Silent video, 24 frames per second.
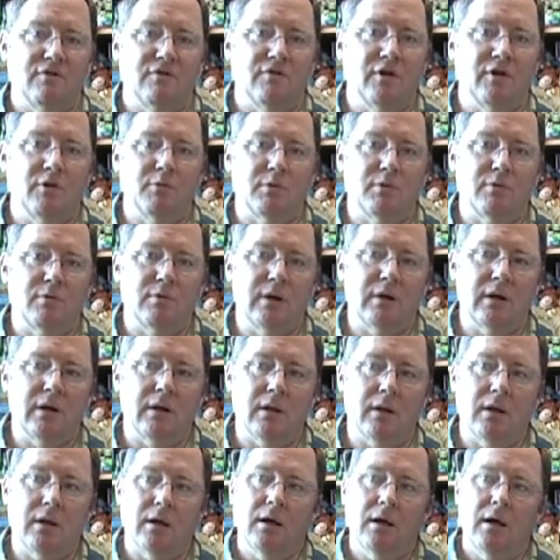the film or
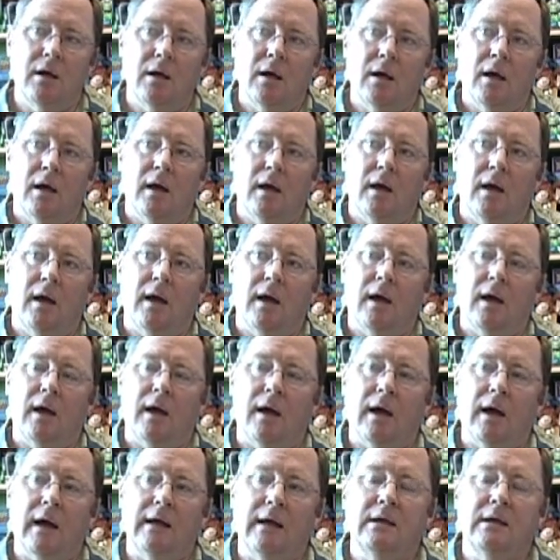reel,
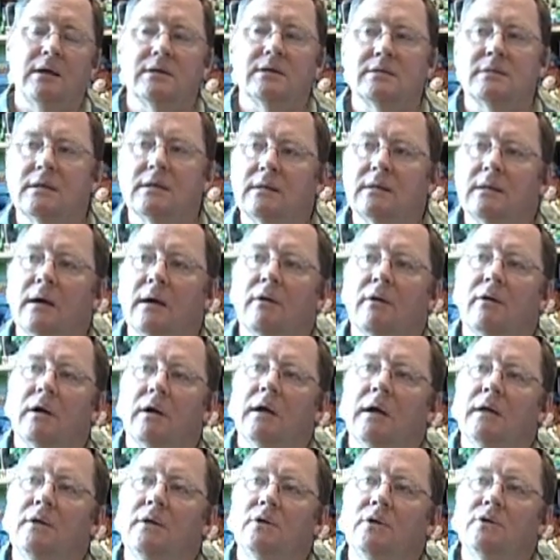and you sit there
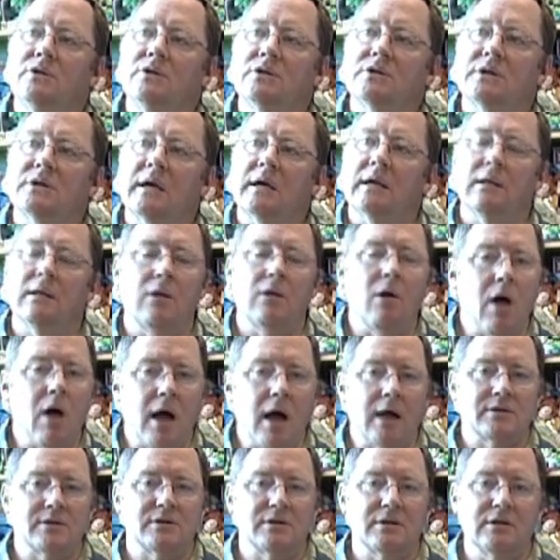and you just get
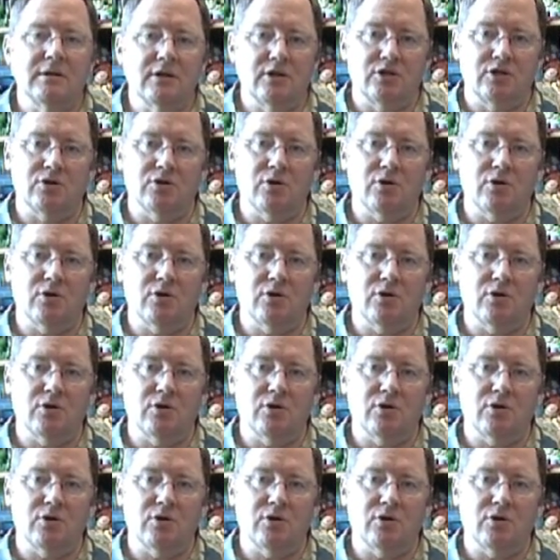lost in the